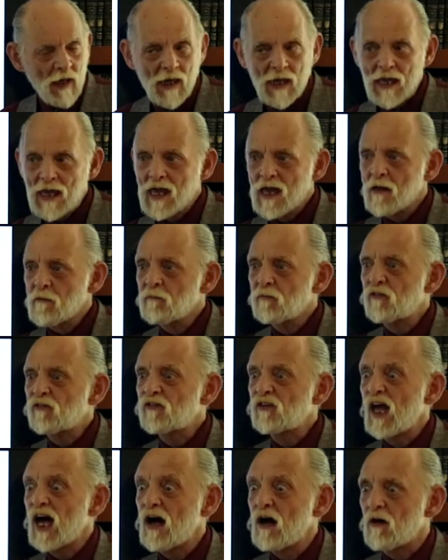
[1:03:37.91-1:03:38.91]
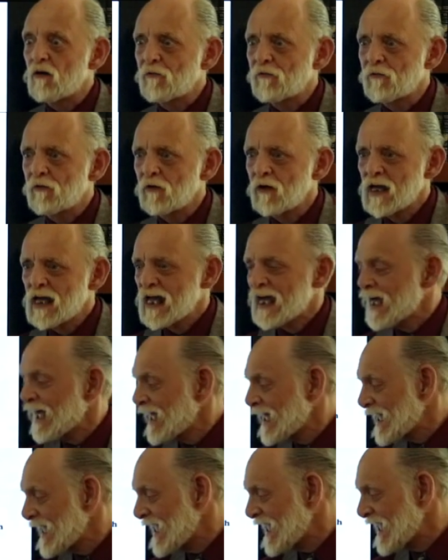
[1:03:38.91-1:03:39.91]
Himself.
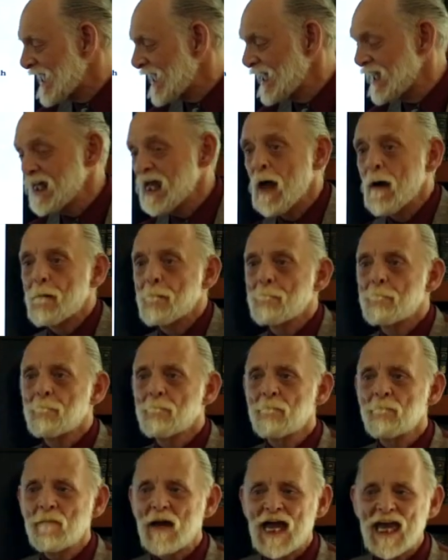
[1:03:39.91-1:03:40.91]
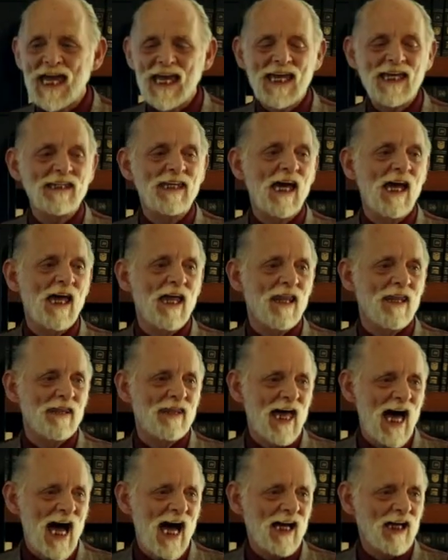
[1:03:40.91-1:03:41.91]
He made
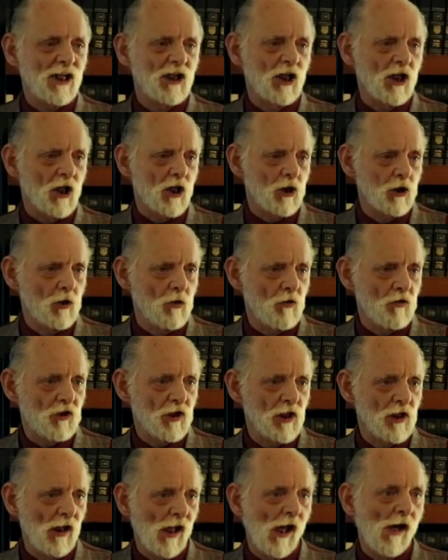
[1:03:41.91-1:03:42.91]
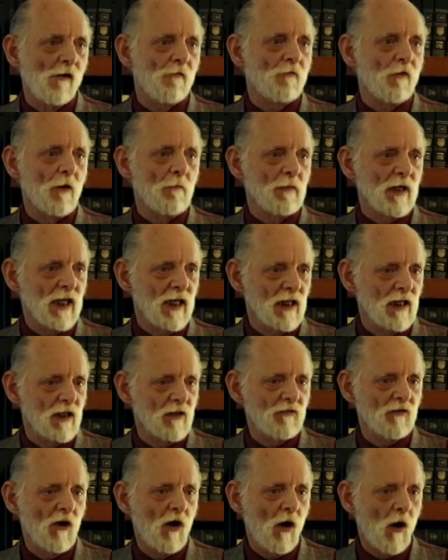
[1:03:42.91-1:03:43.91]
that conclusion from
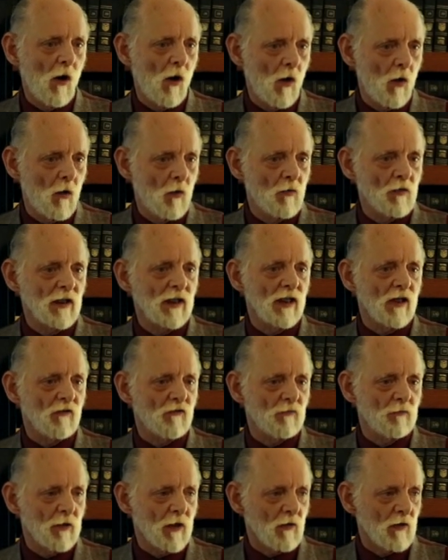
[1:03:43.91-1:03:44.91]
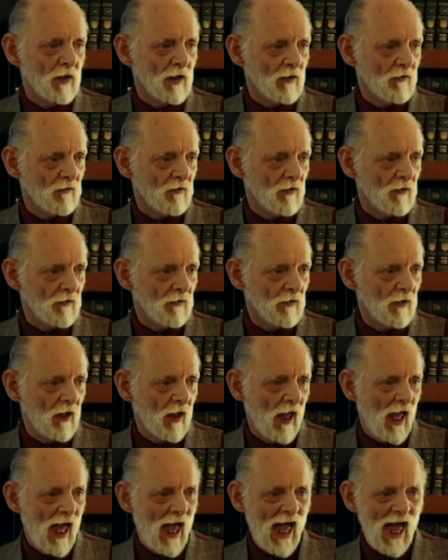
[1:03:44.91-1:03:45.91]
his own experiences.
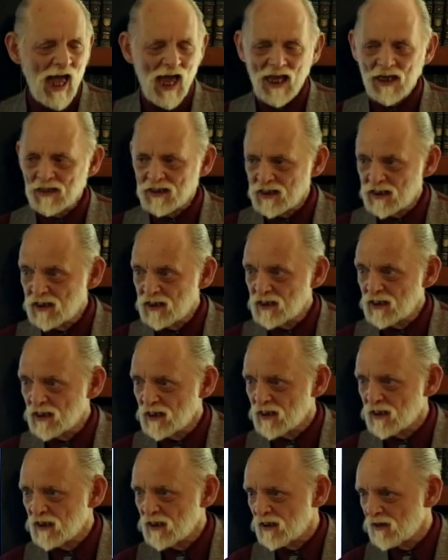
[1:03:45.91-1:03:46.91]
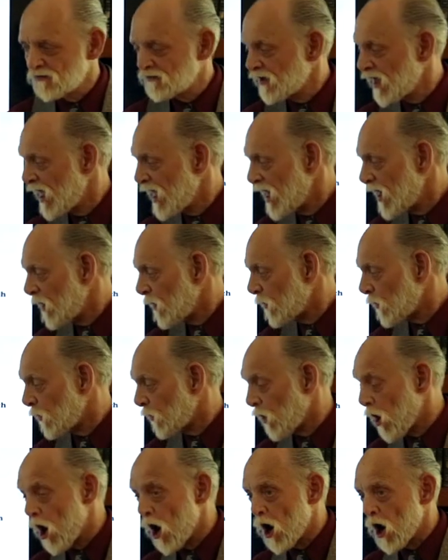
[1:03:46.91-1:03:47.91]
And he is
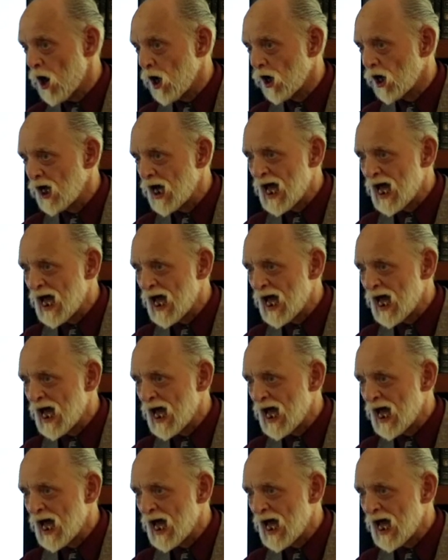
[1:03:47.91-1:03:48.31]
wrong,